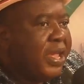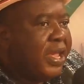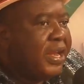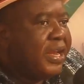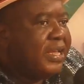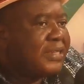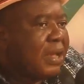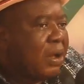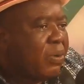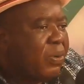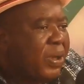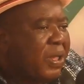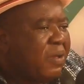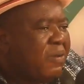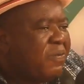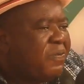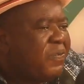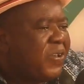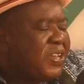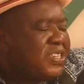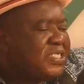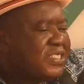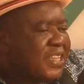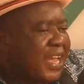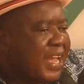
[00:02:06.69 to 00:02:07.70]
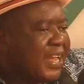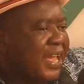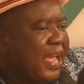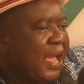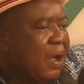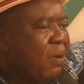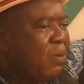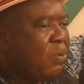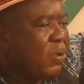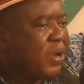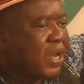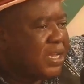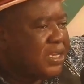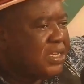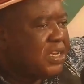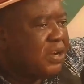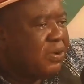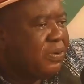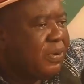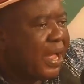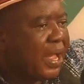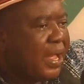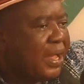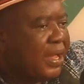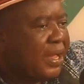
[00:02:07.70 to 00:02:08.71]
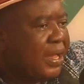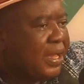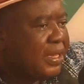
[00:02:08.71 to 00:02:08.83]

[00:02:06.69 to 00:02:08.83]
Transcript: and it's a quite a first tack over Nigeria